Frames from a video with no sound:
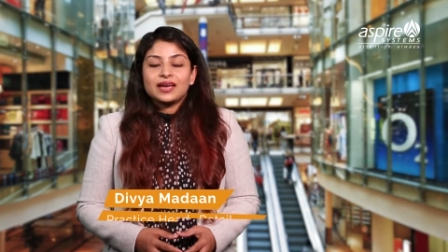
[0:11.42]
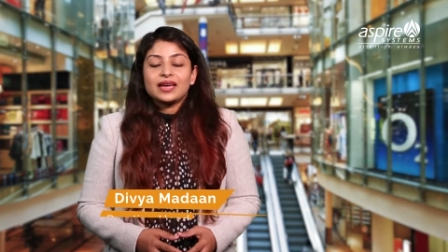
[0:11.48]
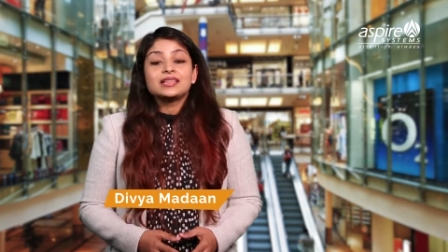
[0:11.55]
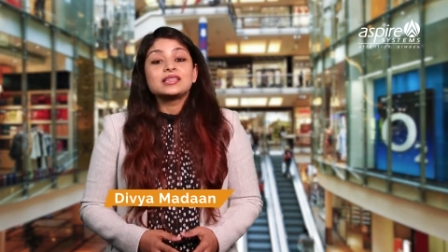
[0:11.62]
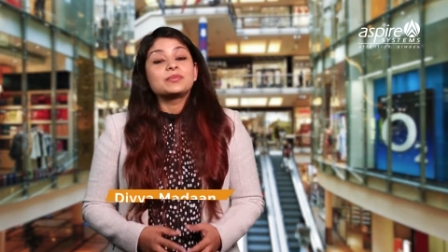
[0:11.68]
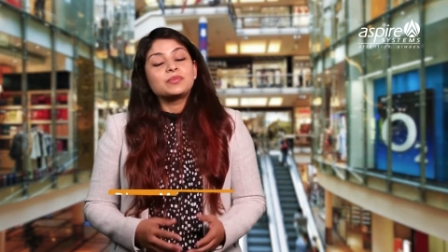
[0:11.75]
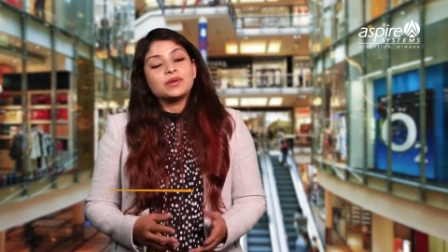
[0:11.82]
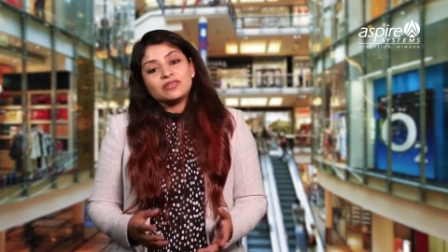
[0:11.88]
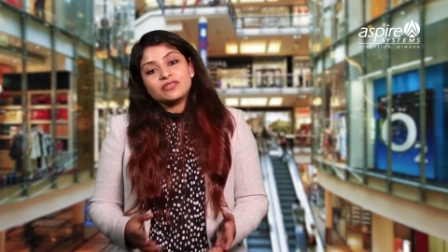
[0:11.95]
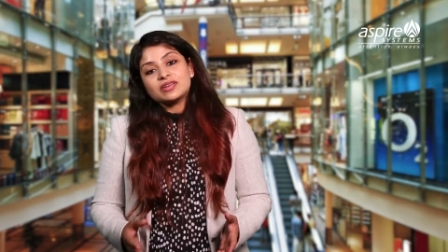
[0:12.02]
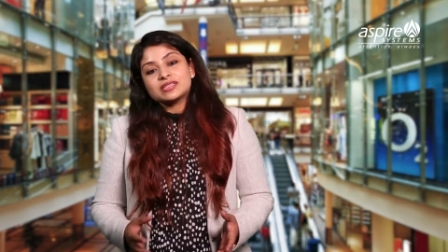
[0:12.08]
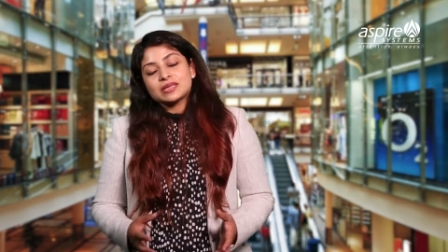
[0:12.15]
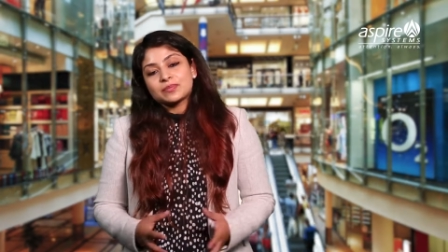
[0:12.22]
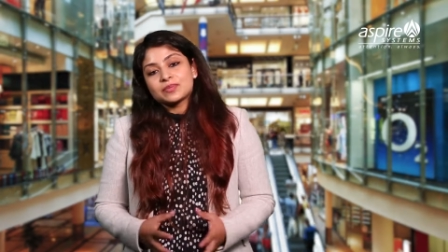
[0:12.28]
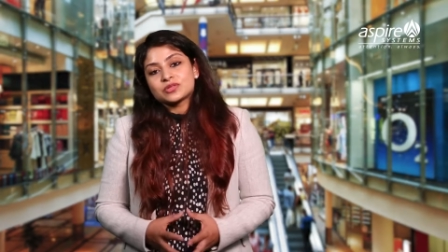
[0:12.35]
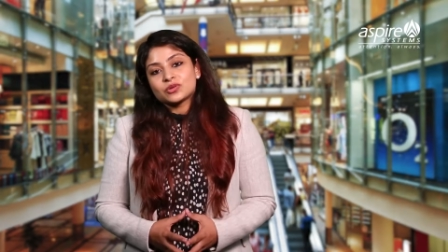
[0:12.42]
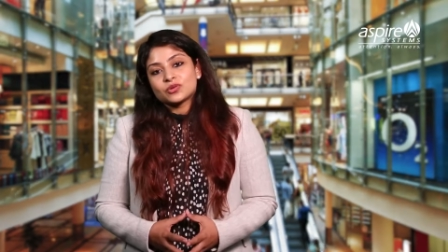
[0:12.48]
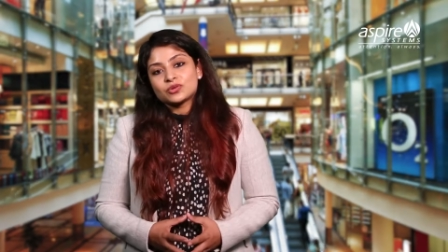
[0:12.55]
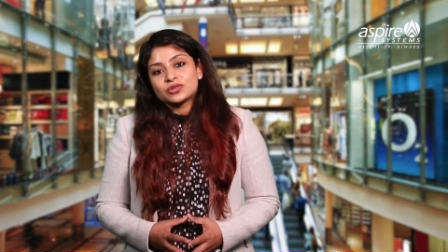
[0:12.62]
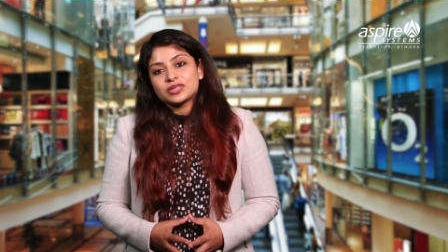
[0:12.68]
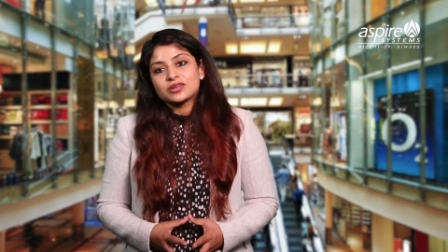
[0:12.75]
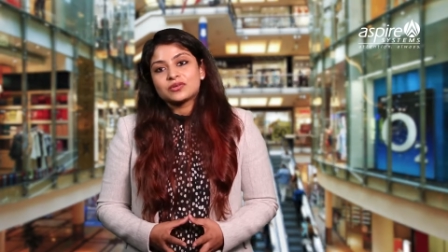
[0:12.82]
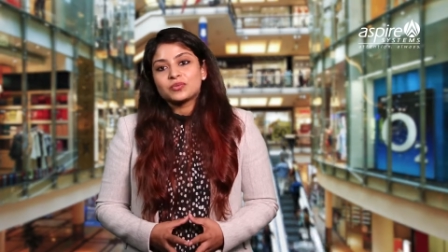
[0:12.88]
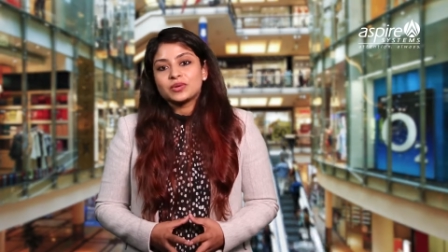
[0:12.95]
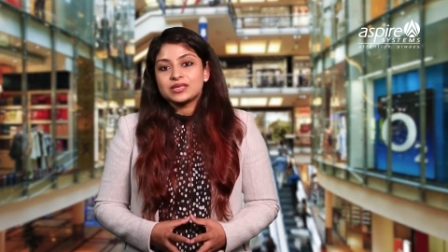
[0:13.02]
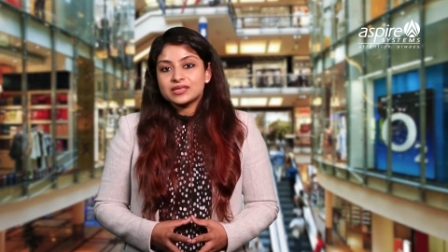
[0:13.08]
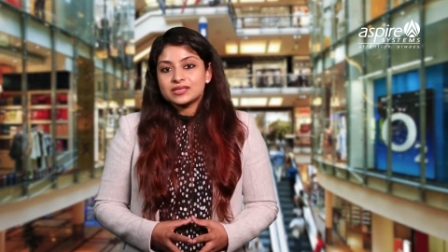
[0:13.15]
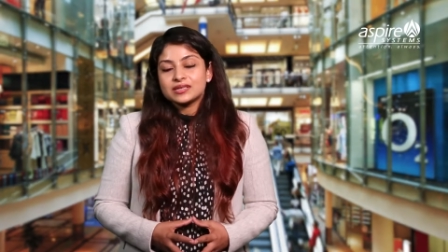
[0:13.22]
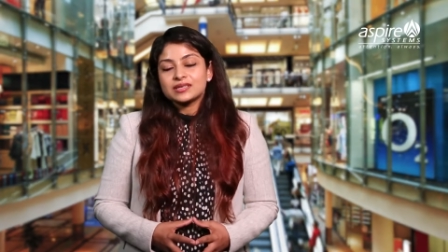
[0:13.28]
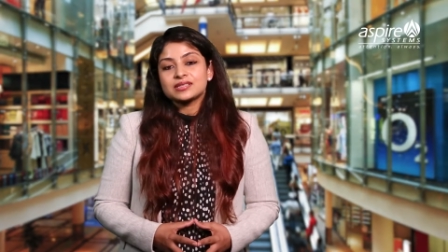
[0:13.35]
In the previous episode, we
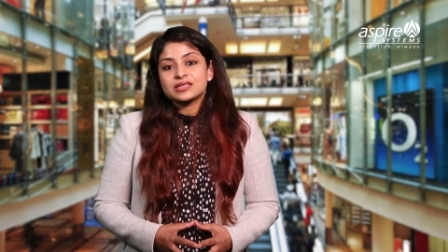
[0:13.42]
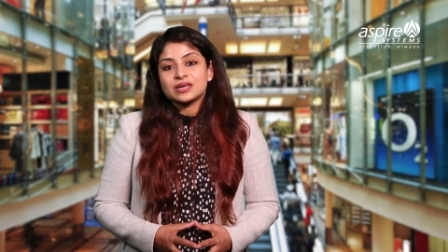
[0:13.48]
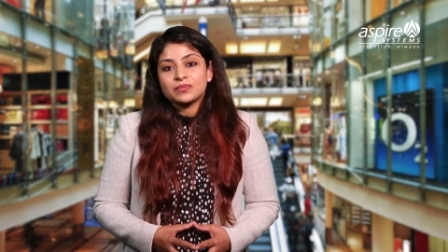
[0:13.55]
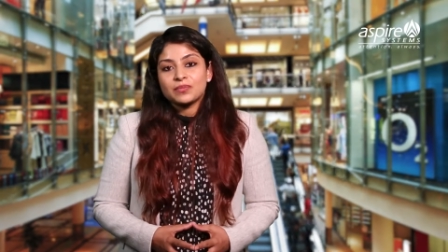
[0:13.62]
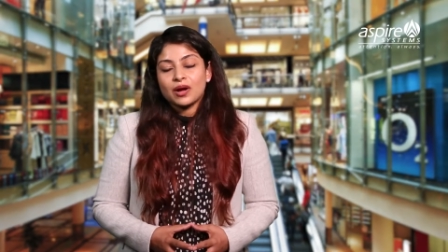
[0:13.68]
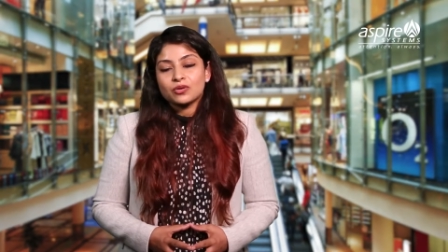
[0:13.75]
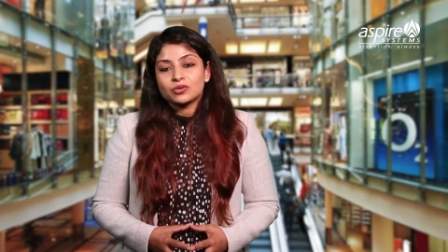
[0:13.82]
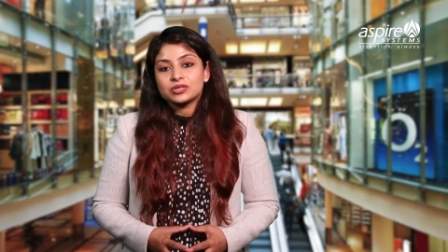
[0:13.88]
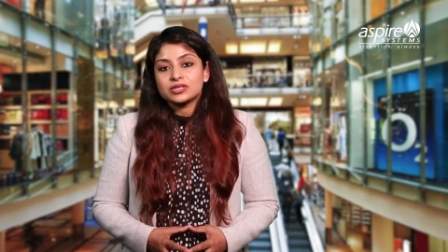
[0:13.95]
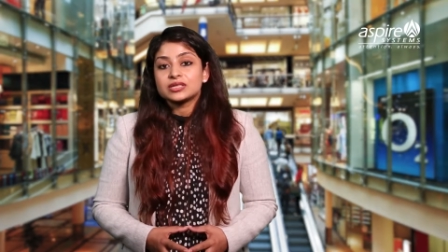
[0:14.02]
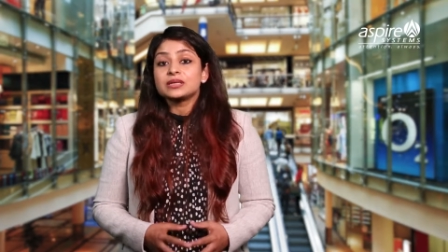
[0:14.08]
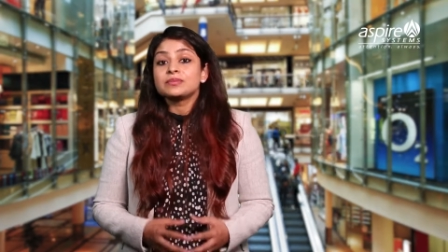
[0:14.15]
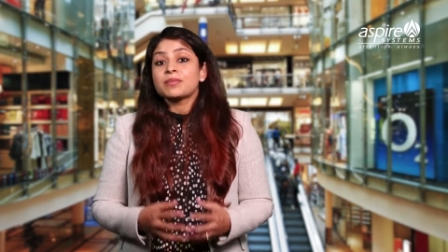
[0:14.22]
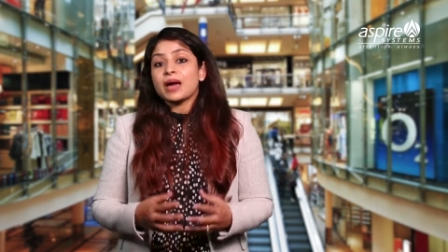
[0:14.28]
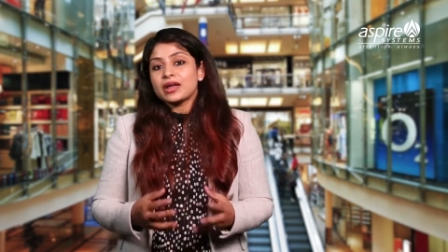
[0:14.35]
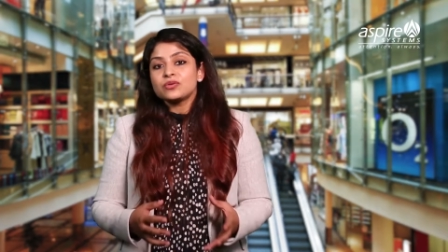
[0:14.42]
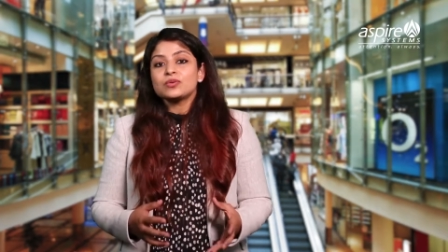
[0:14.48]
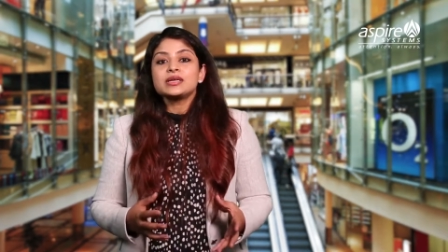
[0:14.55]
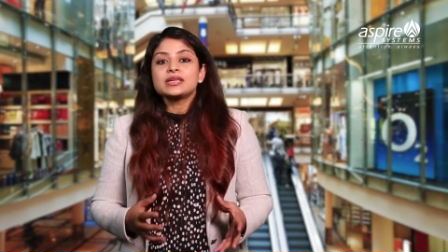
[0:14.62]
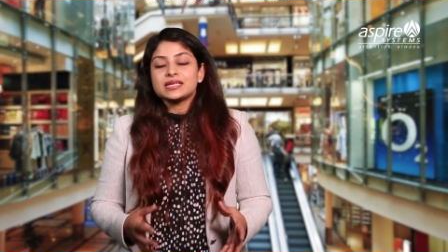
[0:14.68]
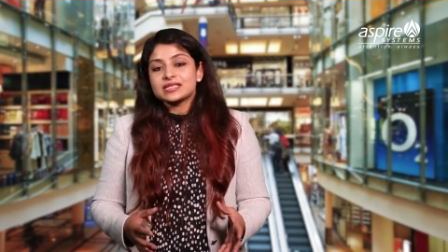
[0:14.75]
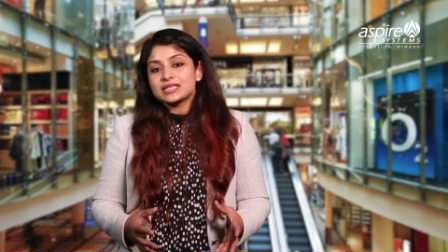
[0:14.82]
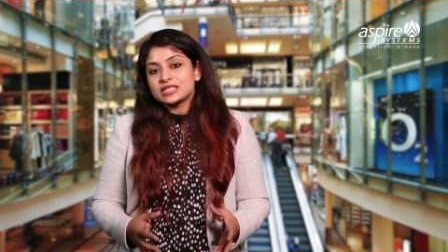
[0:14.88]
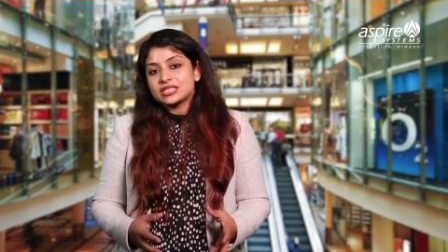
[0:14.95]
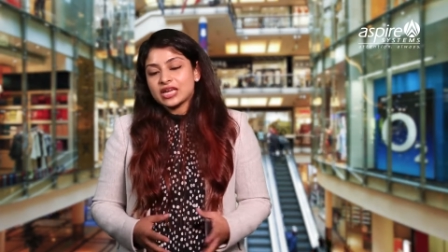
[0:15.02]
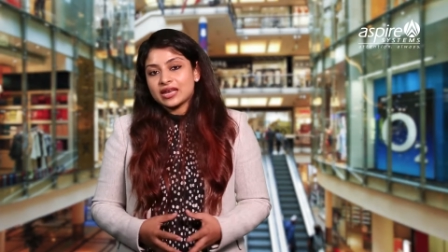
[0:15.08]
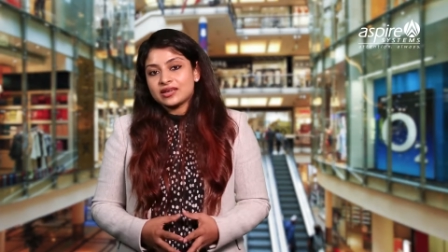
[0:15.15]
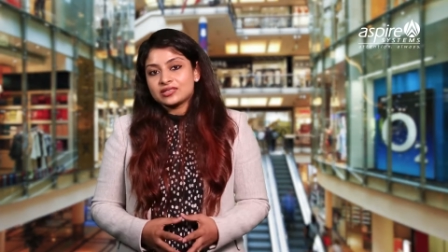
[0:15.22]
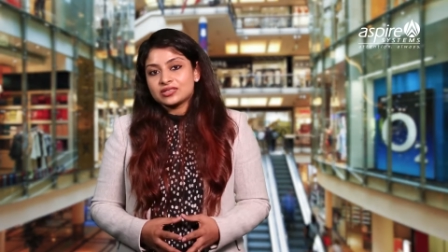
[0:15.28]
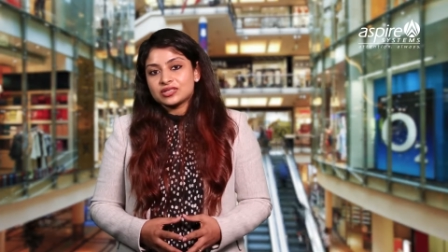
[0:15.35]
discussed about the manual testing
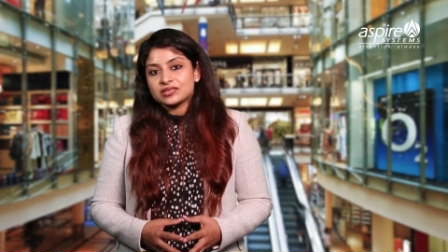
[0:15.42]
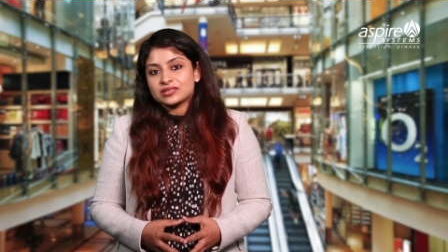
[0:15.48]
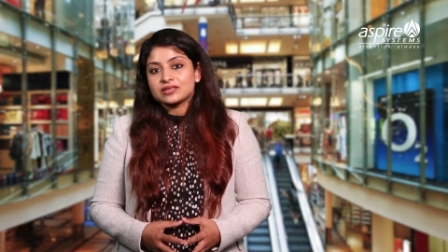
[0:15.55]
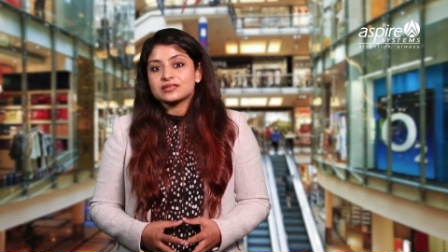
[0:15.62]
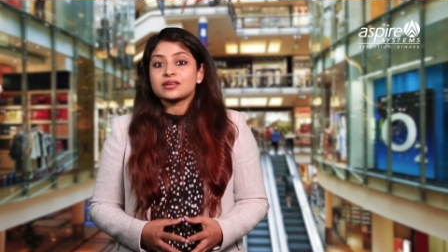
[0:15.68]
challenges